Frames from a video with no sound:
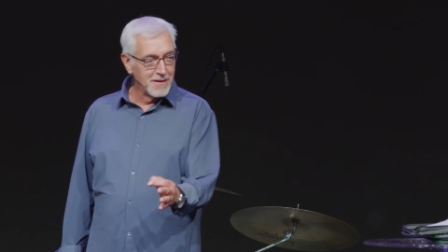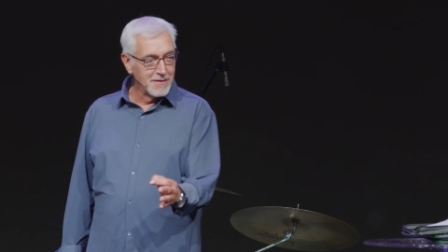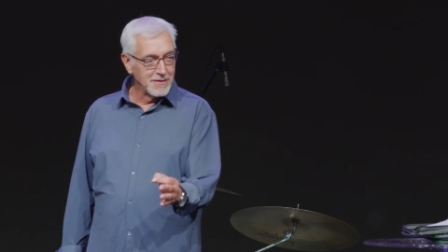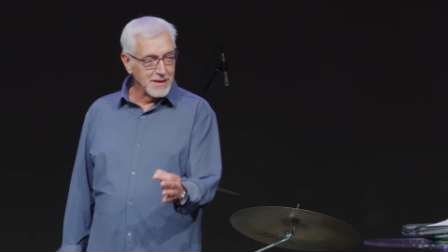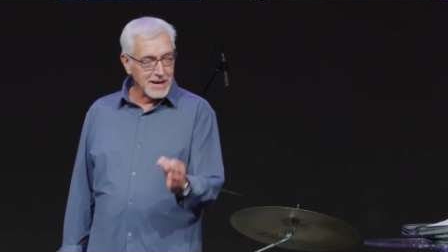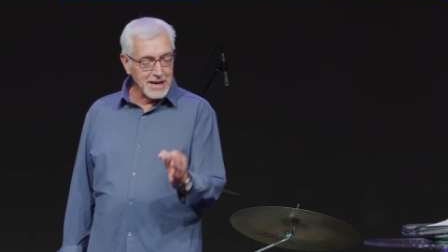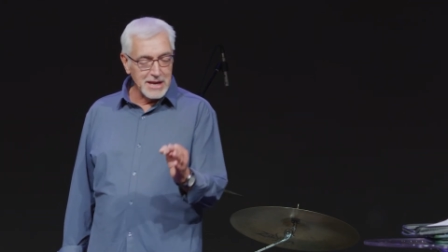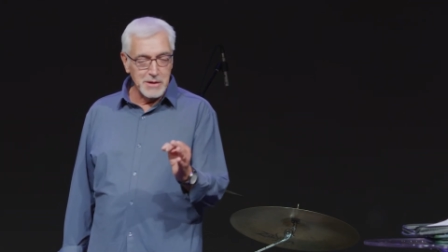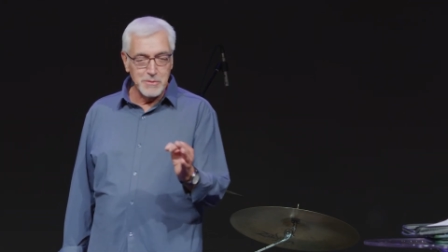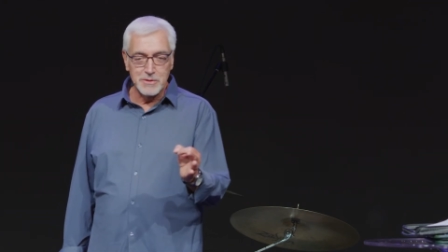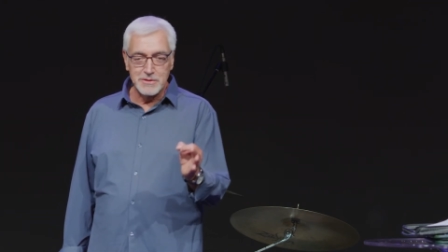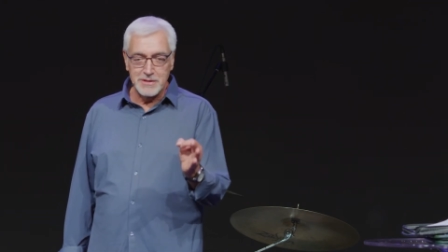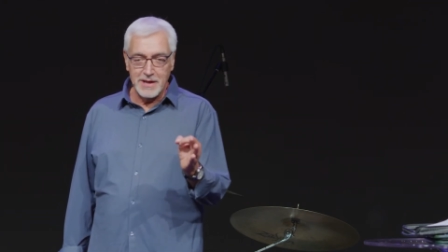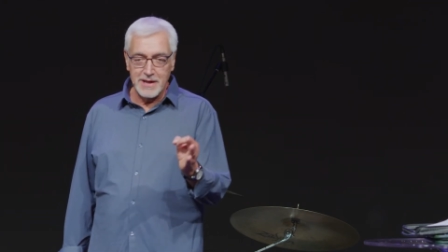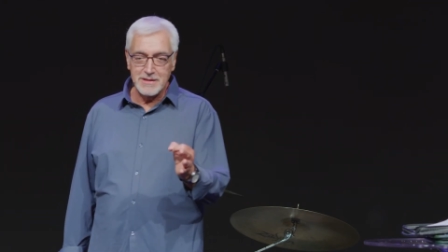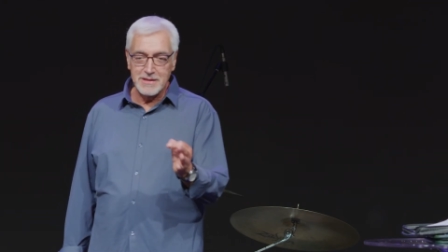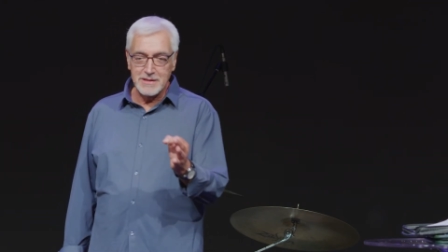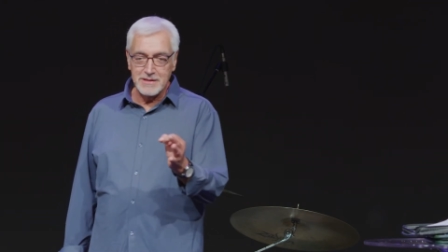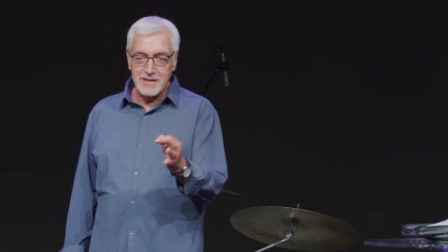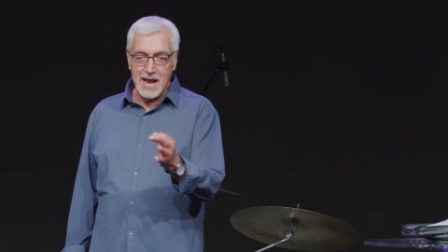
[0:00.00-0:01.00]
that He will
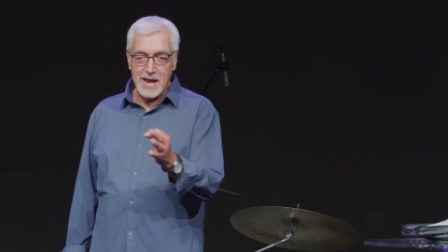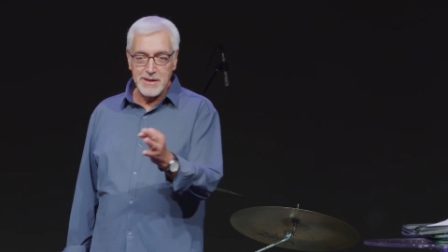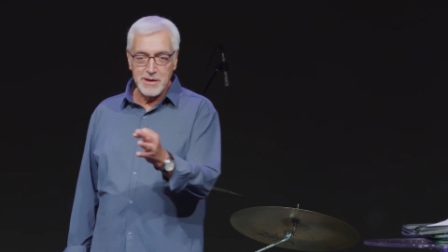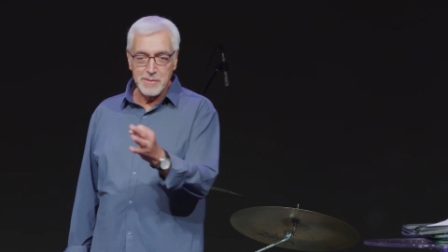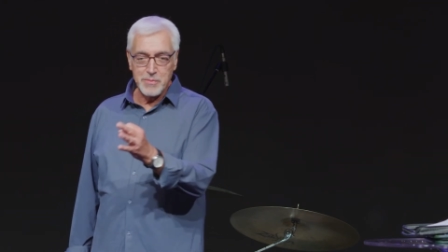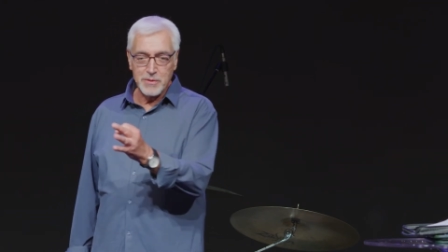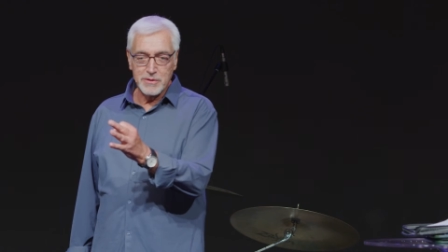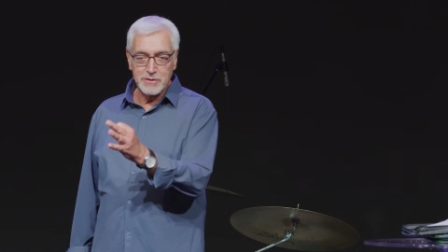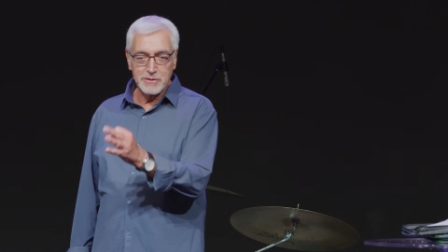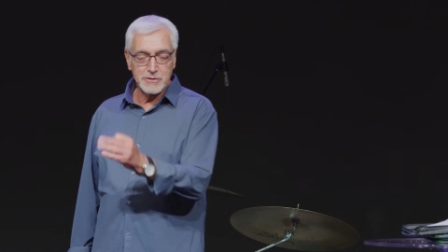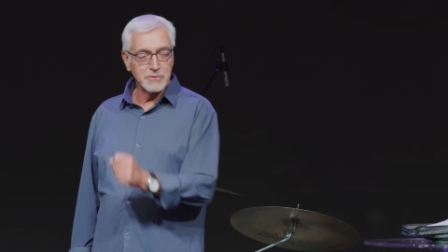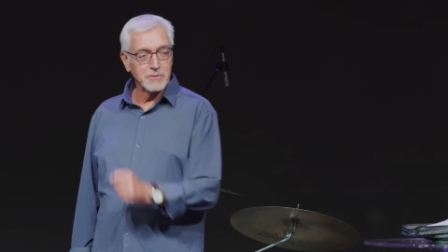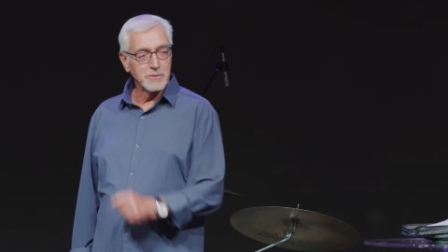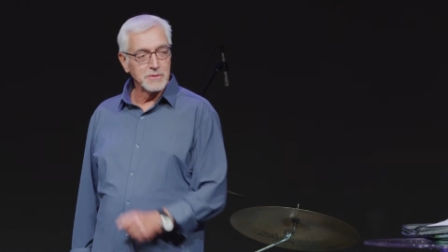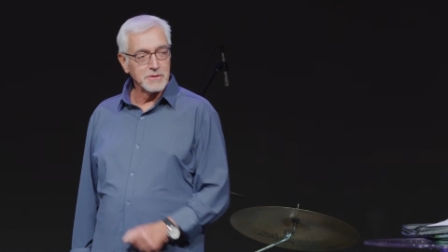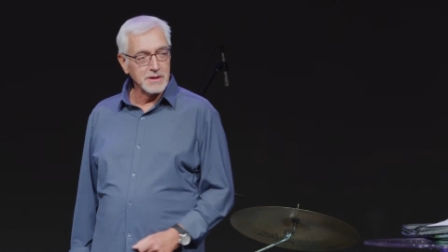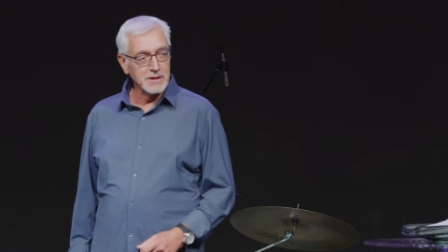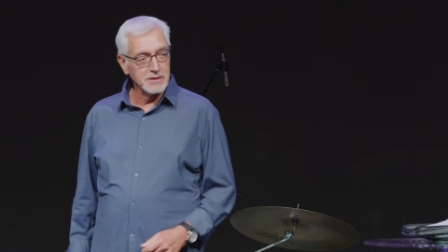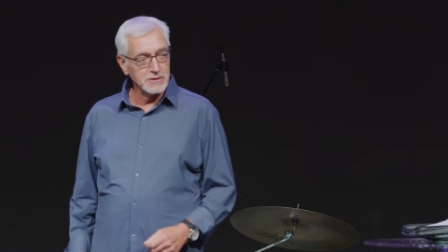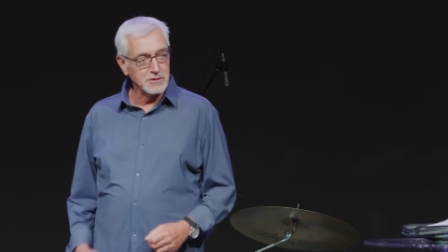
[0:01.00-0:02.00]
take the time to put us through
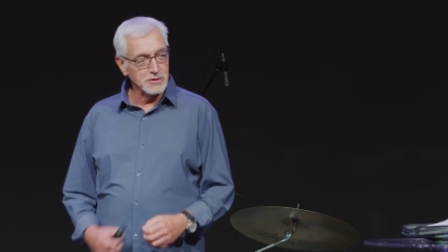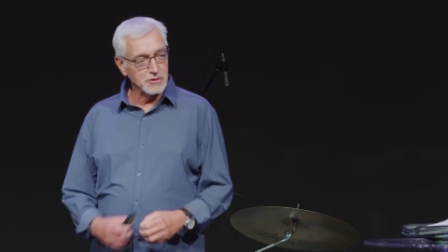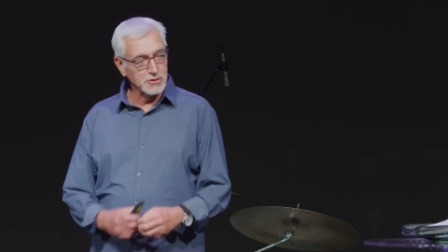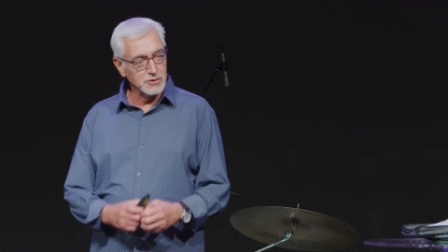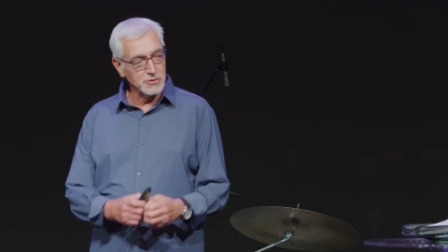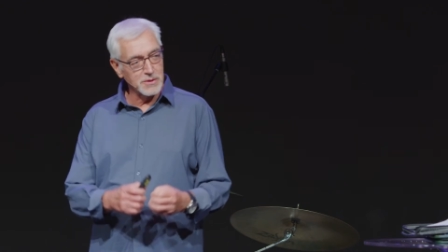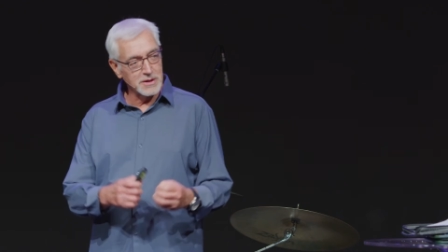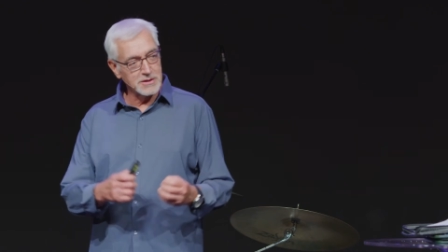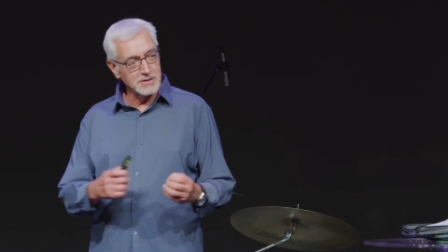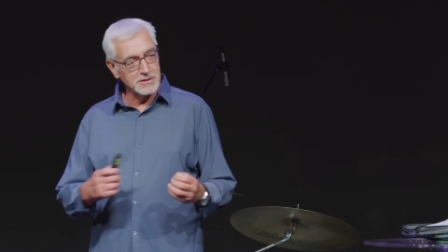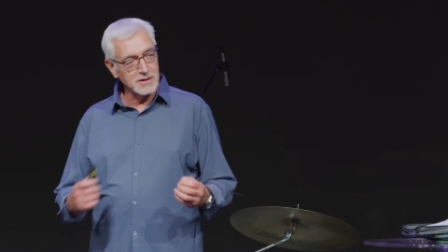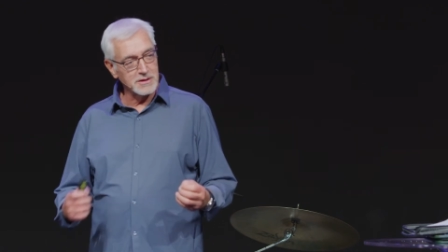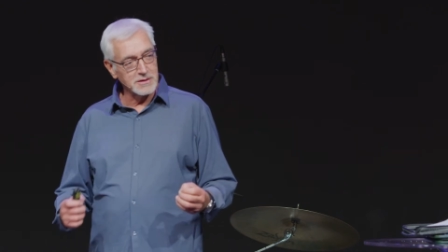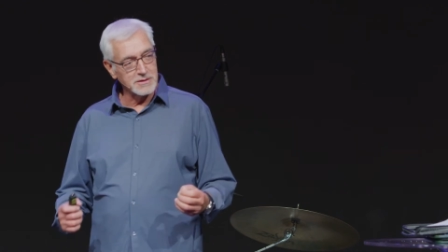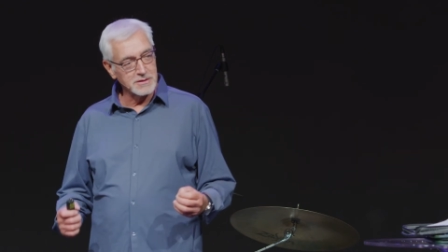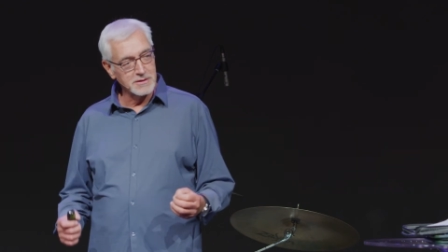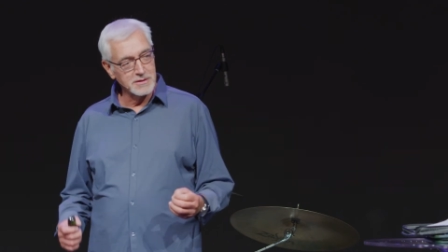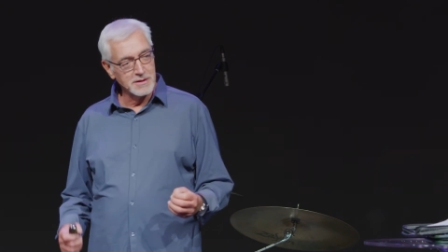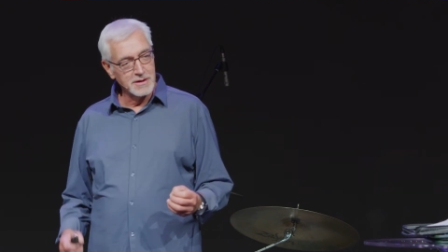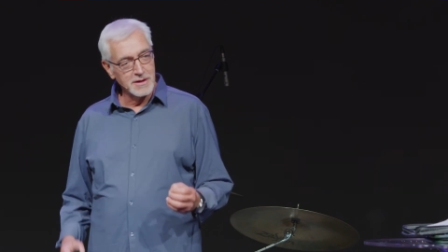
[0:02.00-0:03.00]
things to stretch
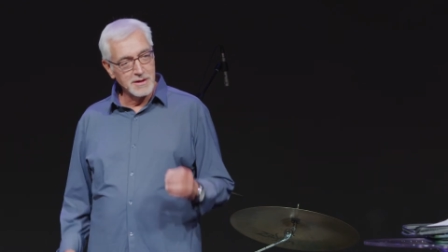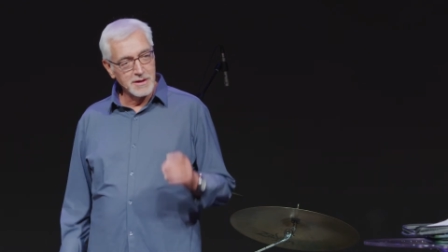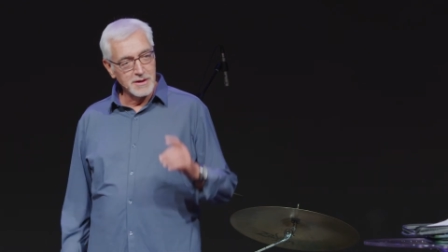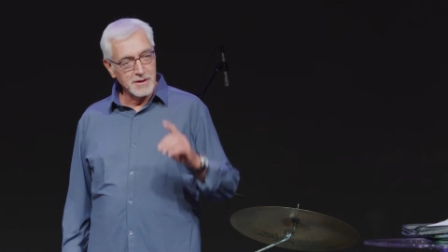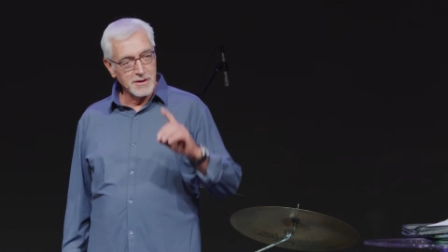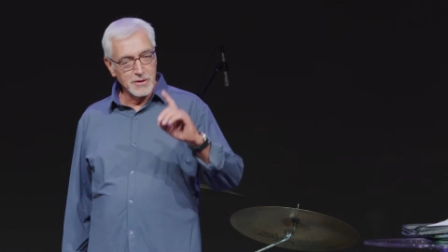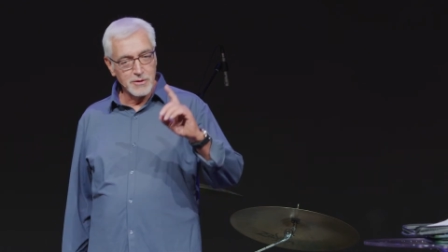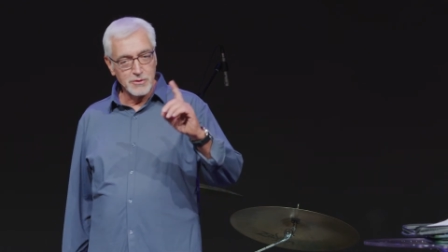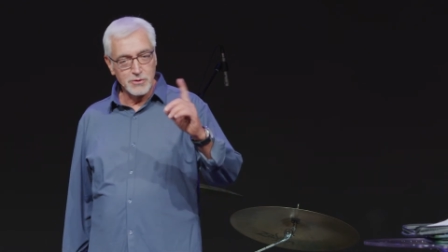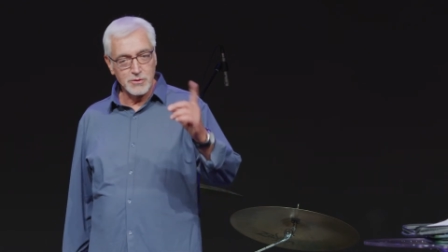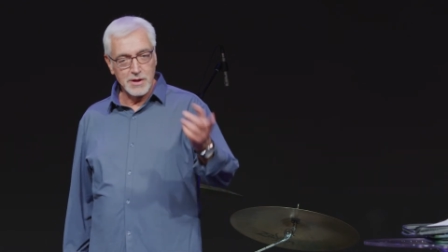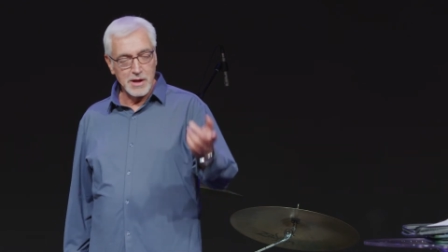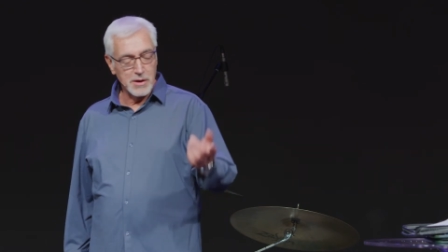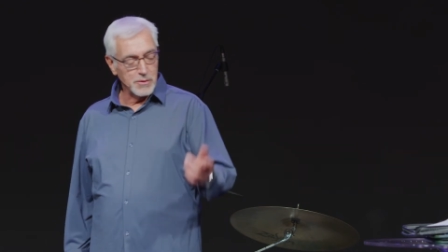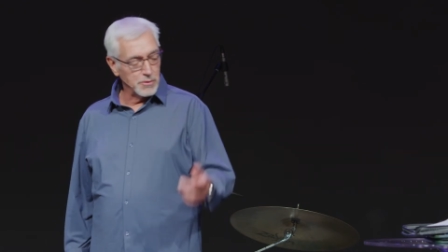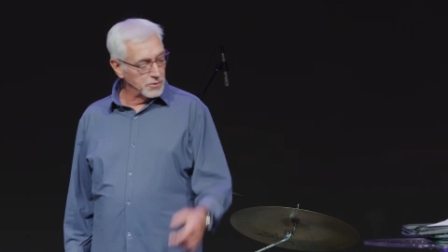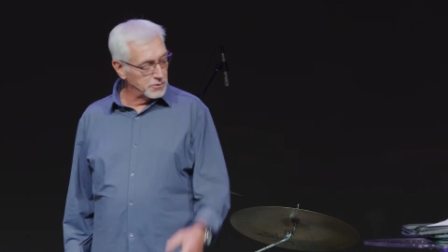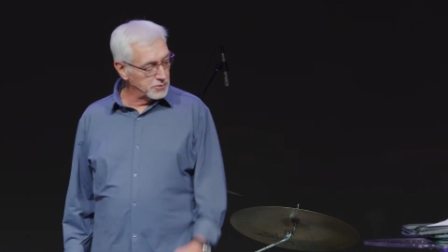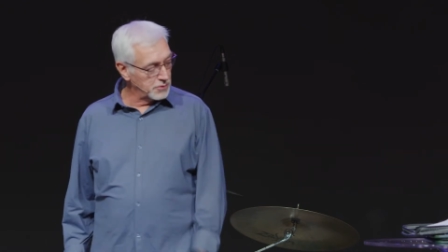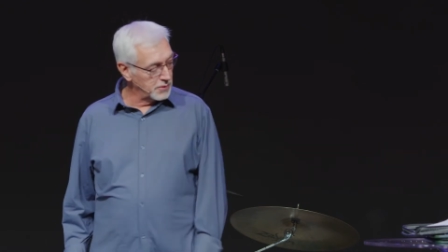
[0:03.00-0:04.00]
us so
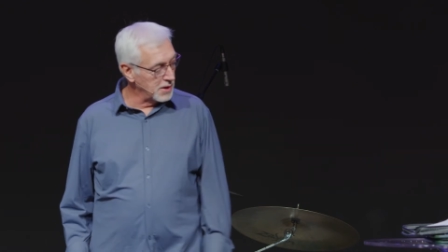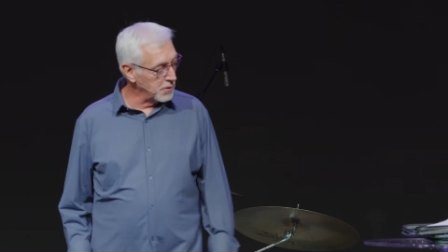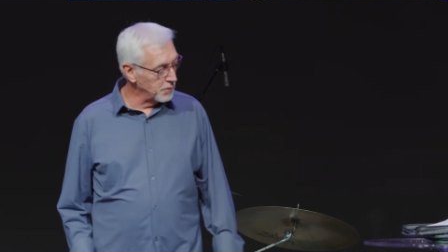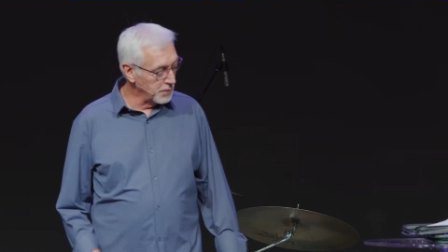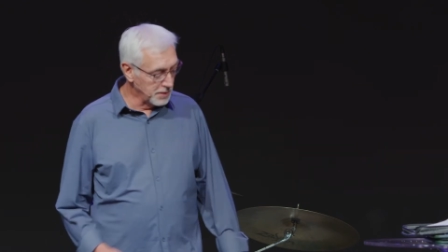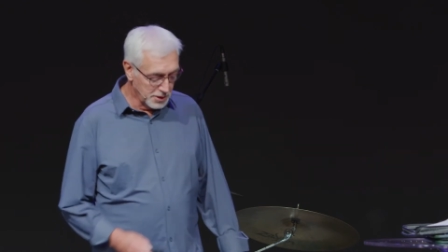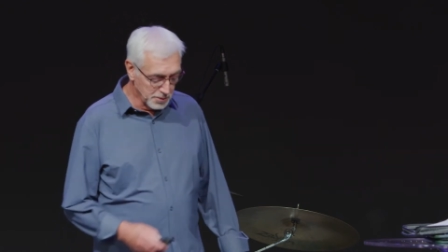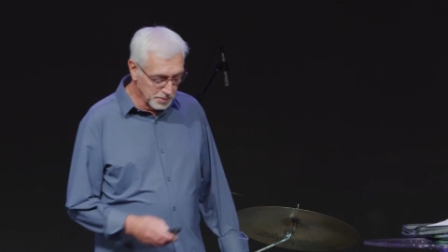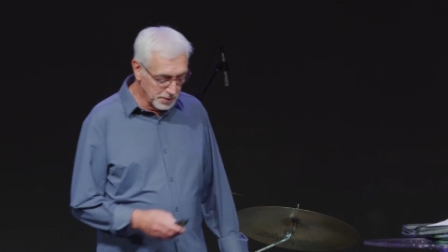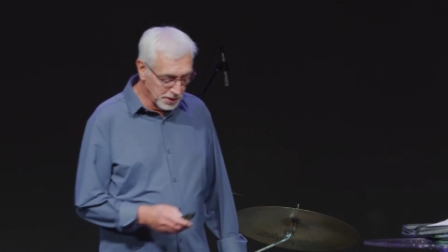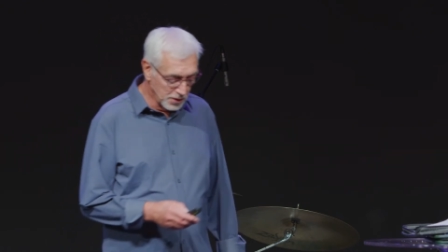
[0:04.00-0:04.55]
that, so that we can be